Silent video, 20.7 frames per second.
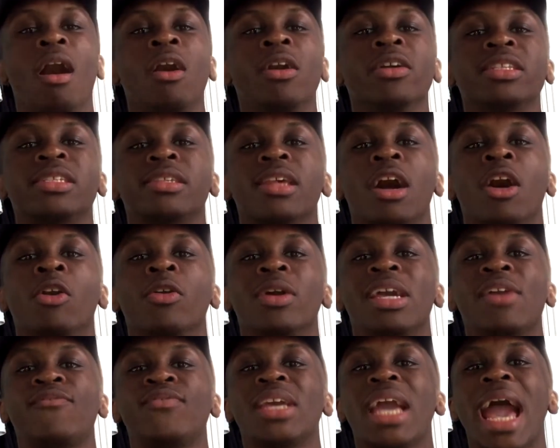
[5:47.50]
Also,
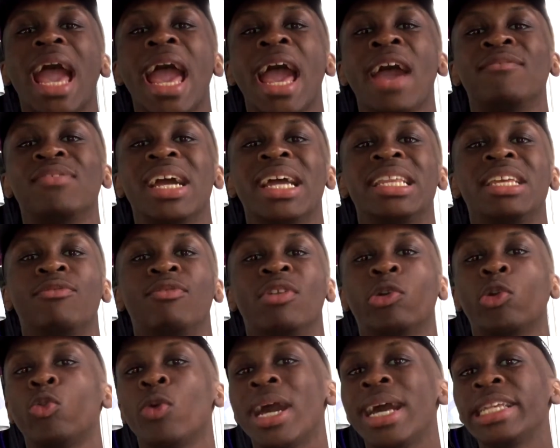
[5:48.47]
if you have any
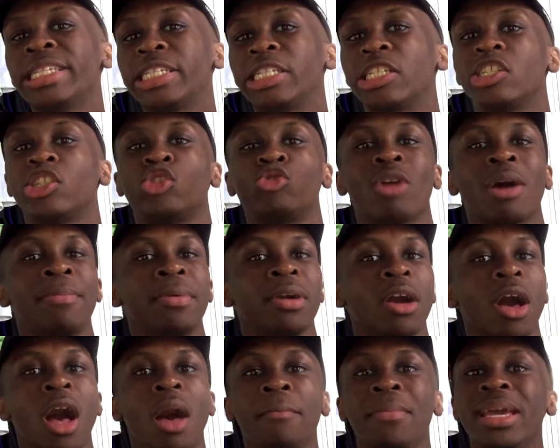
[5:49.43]
requests, just drop a
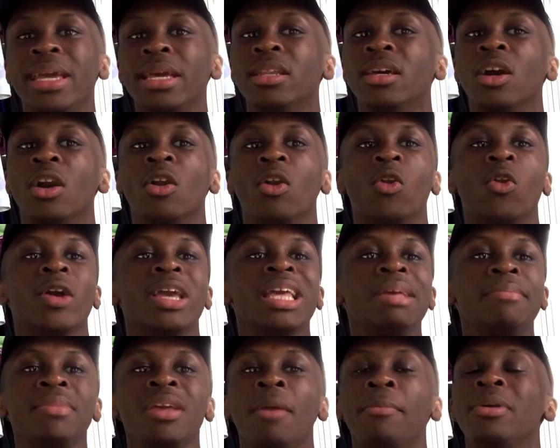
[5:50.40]
comment or
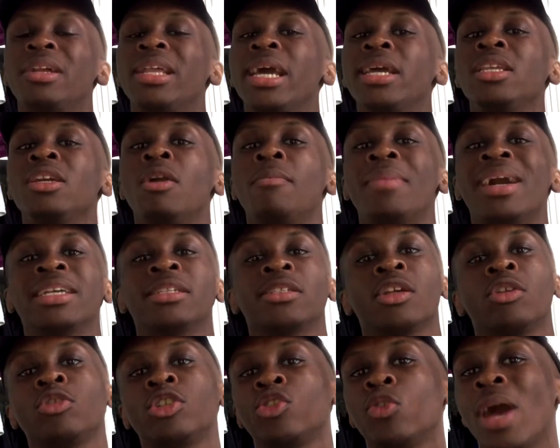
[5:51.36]
hit me up on any of my
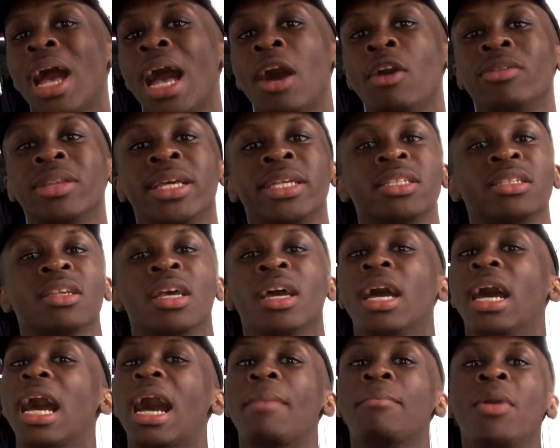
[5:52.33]
social outlets.
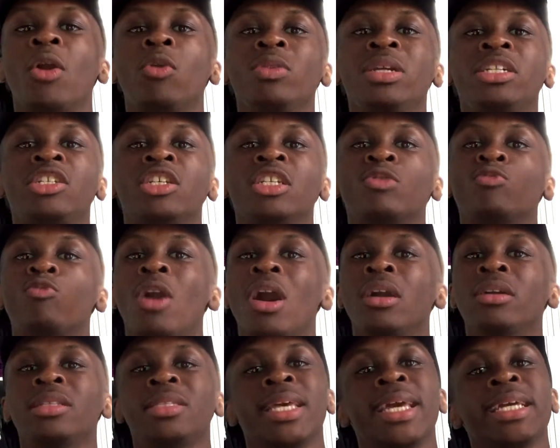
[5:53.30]
I'm only just
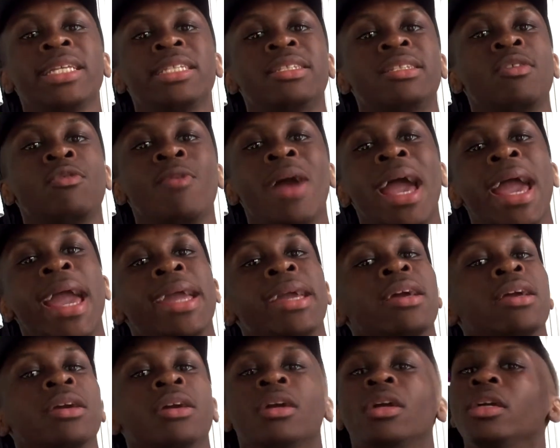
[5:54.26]
one text away.
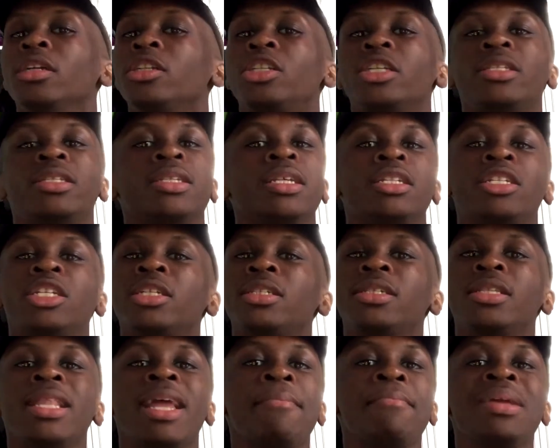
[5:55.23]

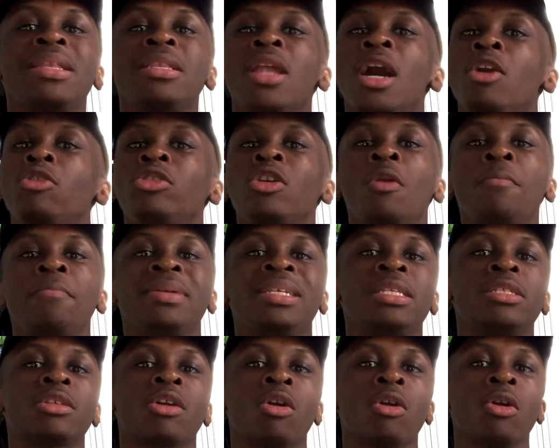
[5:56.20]
Just let me know. Don't be
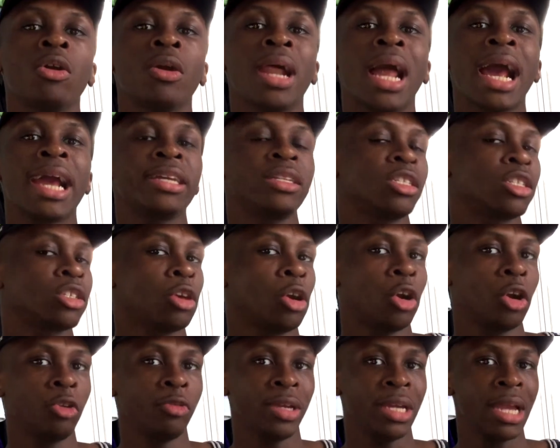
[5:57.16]
scurry. I ain't
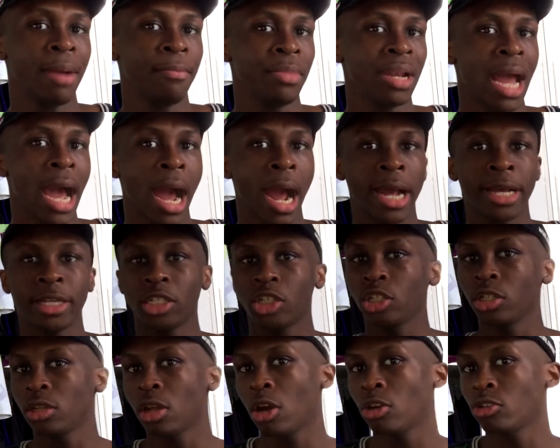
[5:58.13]
scurry. I'm
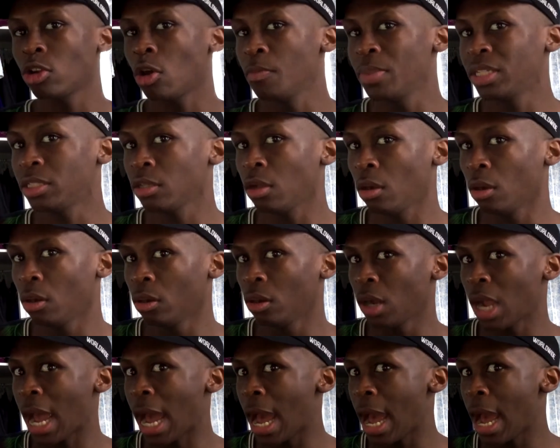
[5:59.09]
nice, you know. Don't be
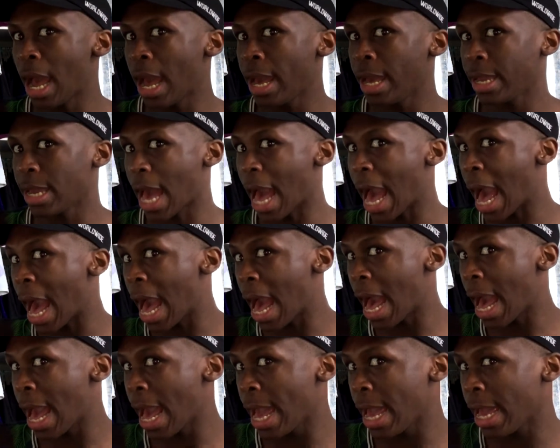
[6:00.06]
scurry.
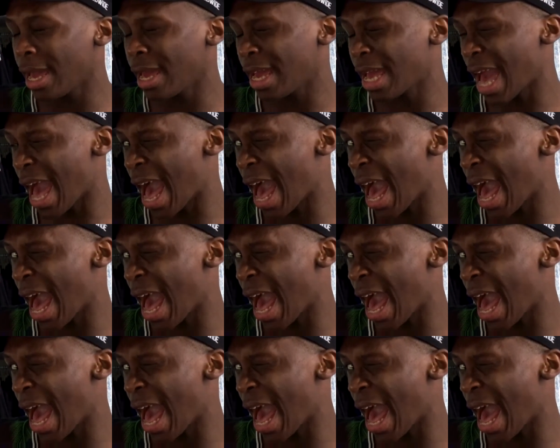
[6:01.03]
I.